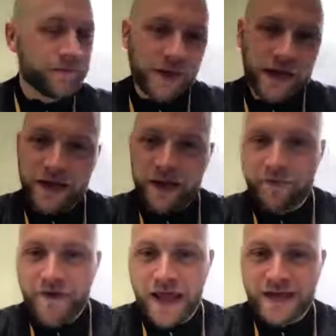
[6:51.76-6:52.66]
in
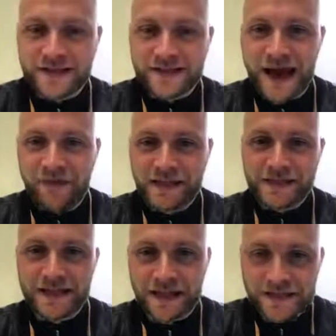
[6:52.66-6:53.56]
fairness to Darren,
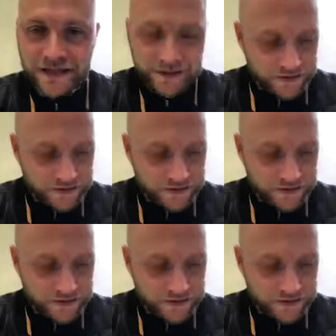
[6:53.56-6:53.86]
he's in